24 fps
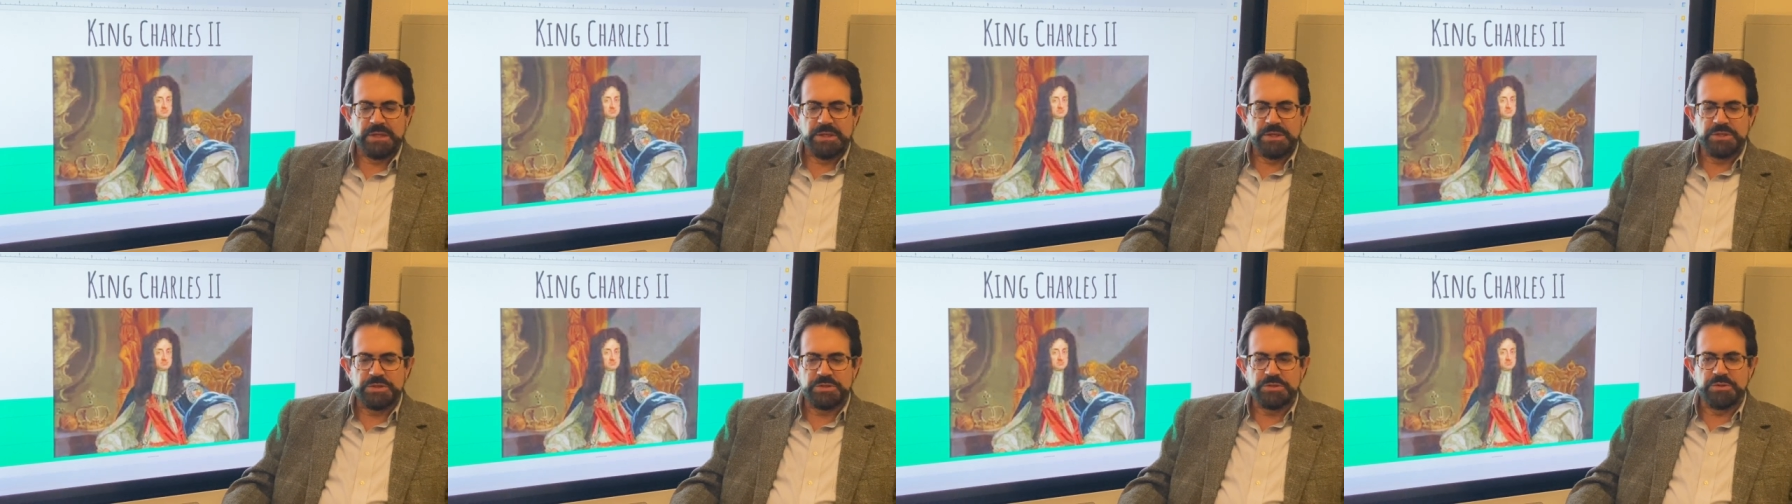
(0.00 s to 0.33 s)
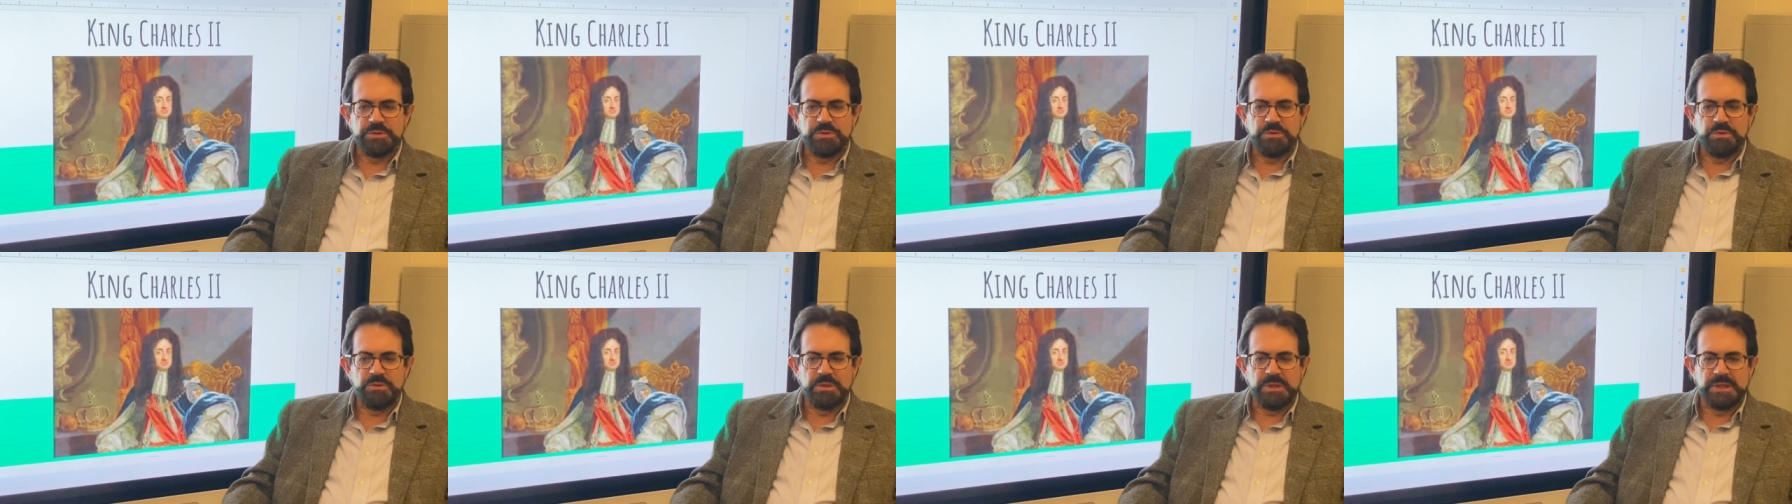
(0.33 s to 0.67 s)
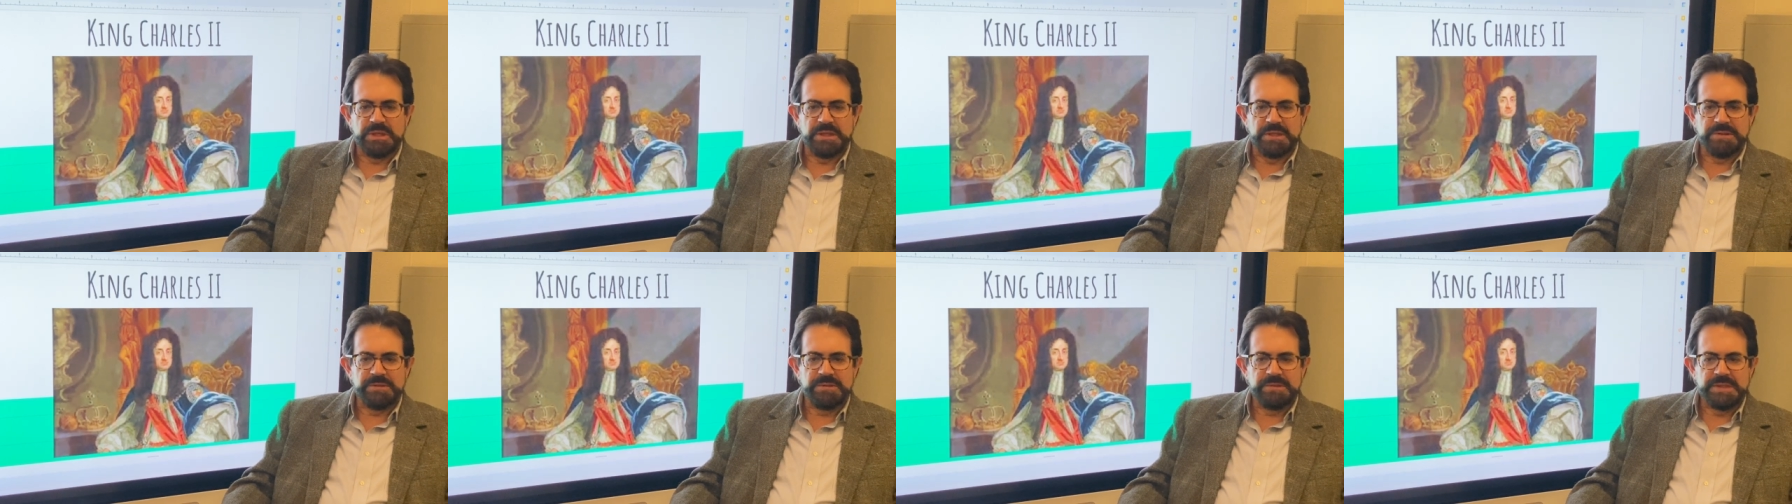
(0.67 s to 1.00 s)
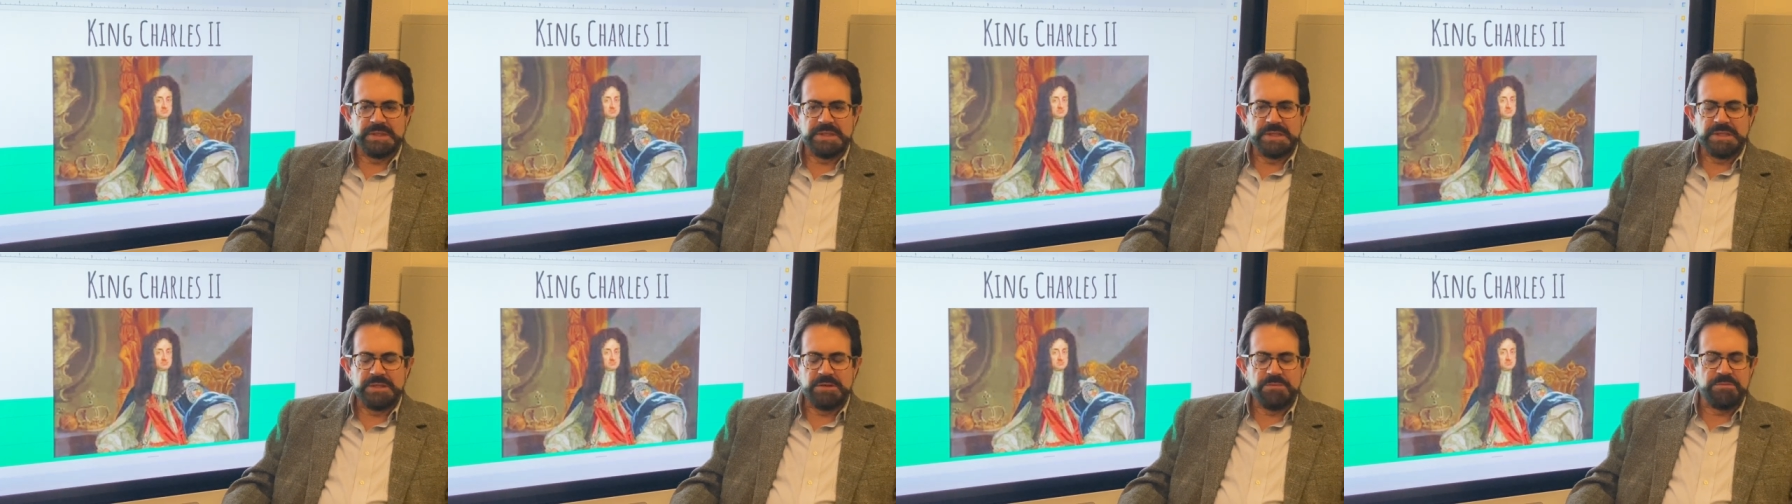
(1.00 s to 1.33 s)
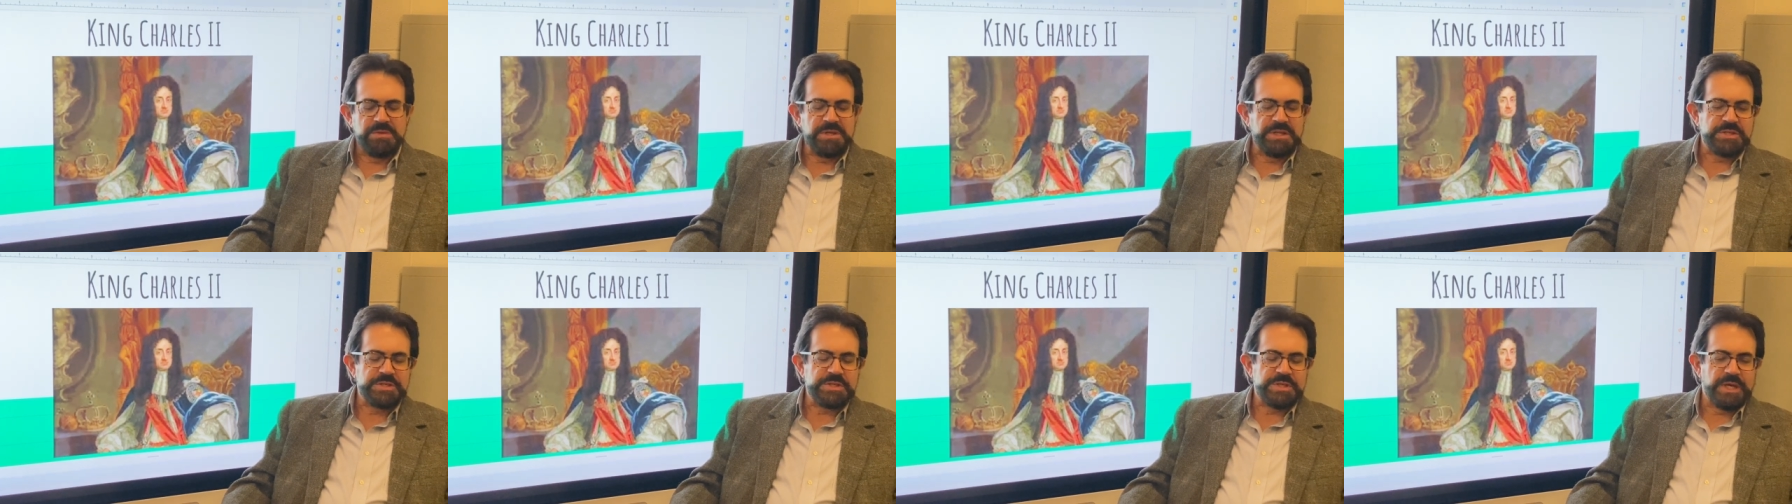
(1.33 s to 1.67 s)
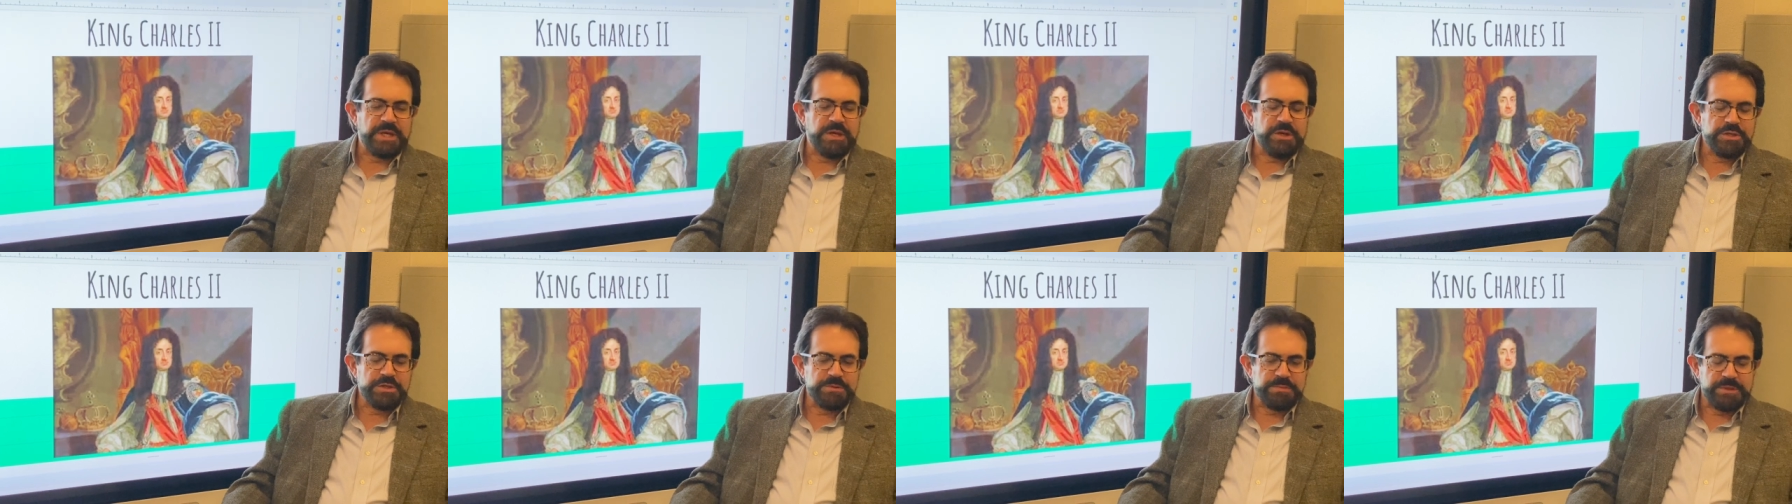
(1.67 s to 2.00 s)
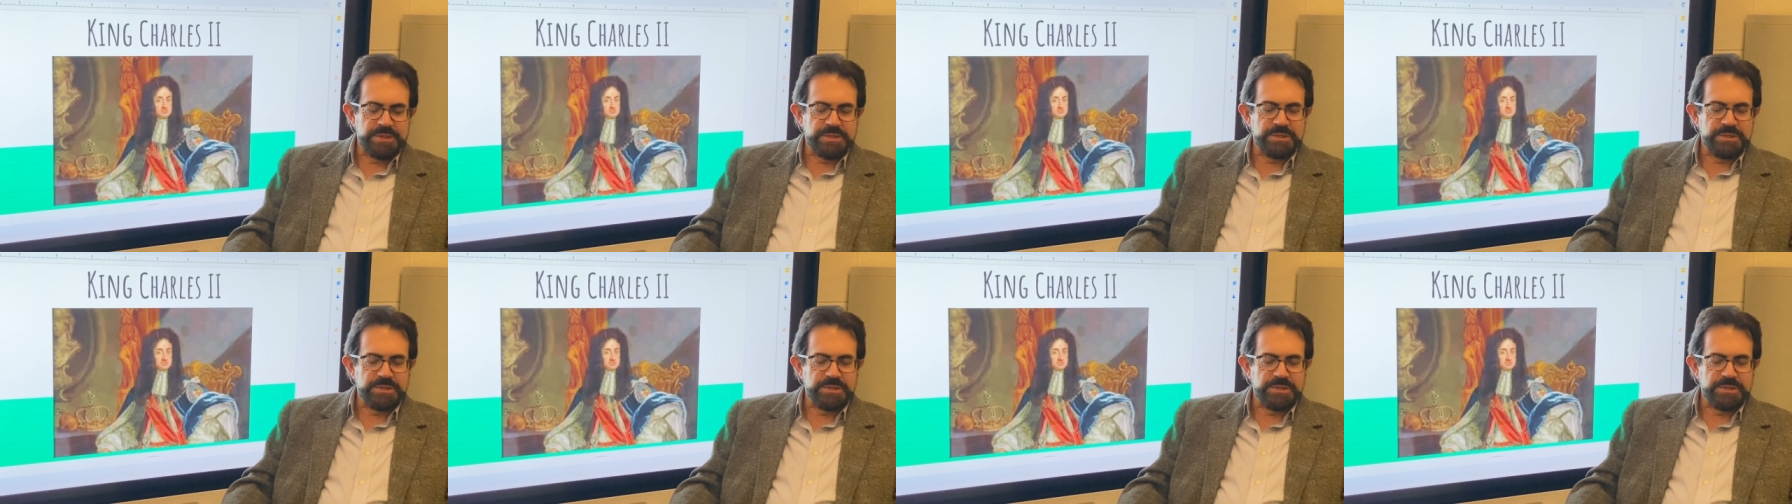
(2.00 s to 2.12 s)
to uh, be salesmen,